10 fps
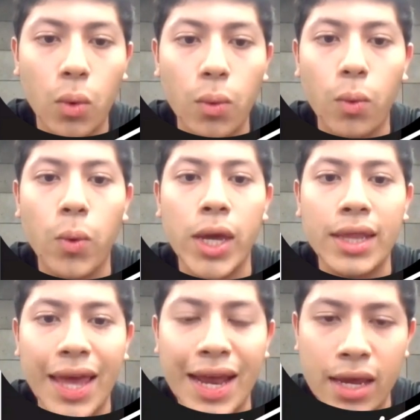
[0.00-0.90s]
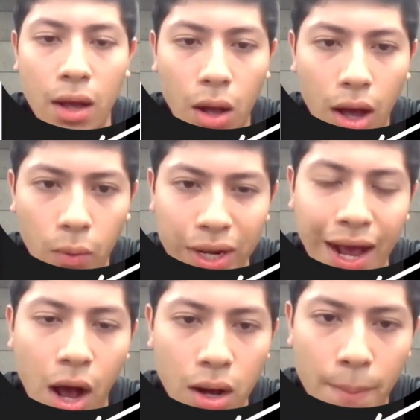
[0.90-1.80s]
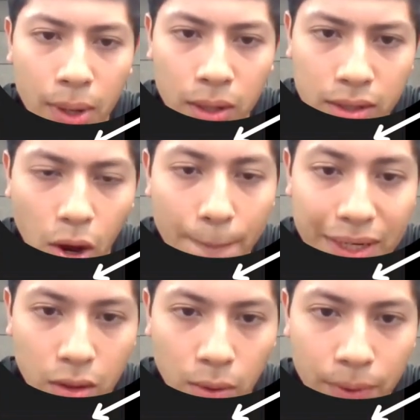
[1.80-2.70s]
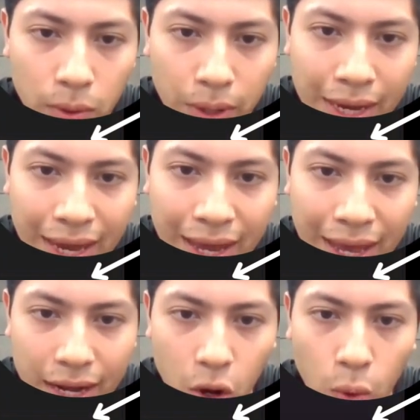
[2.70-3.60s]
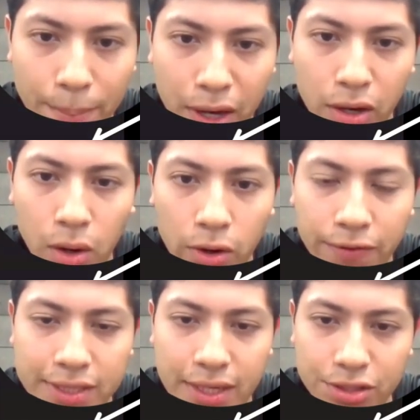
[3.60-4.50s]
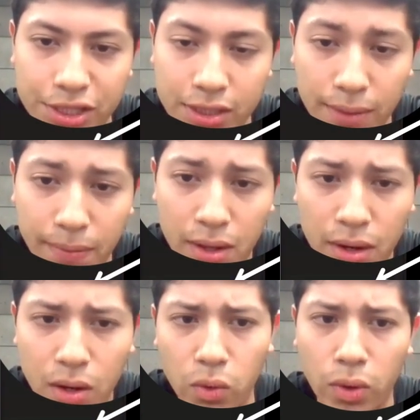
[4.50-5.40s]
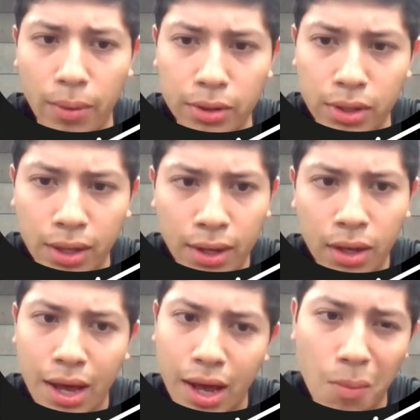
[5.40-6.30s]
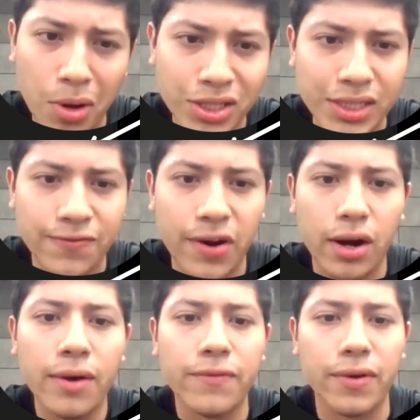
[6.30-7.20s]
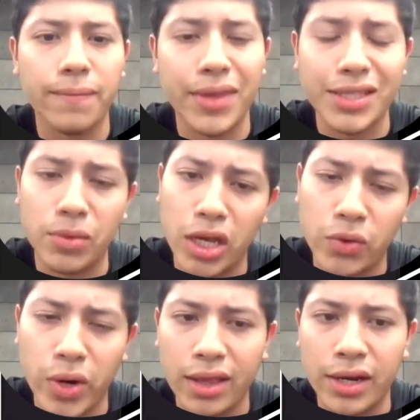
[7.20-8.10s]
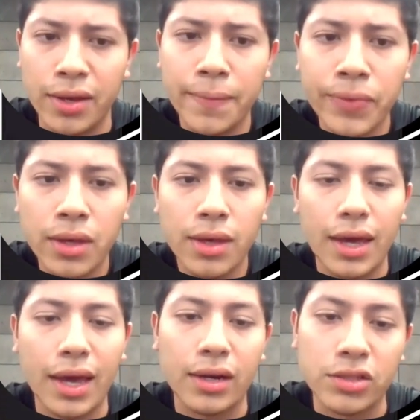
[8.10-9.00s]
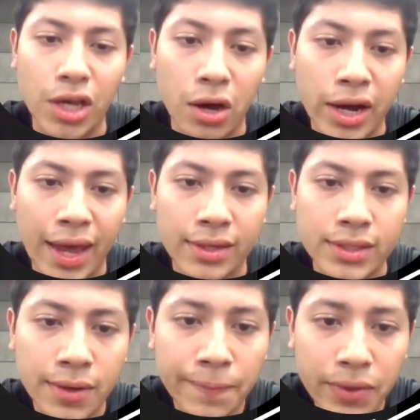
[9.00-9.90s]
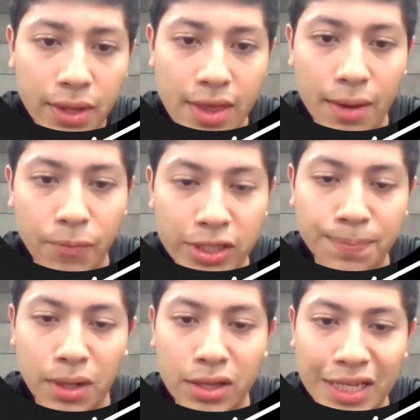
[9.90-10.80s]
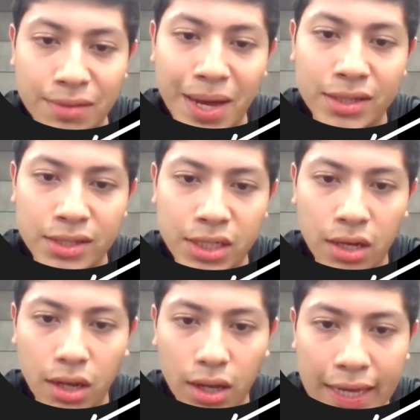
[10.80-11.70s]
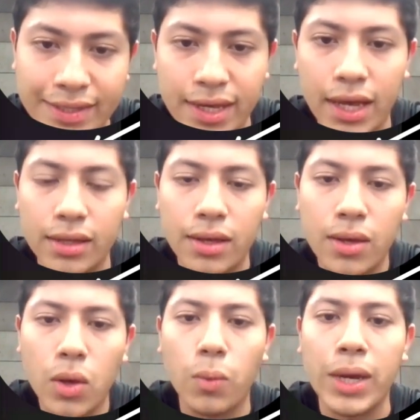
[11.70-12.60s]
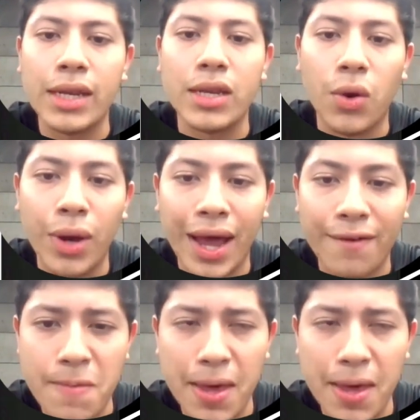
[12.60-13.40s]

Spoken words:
with an open loop, we can know better our physical system or robot, how much is far from the simulated reality. And on the other hand, the principal disadvantage is that we don't have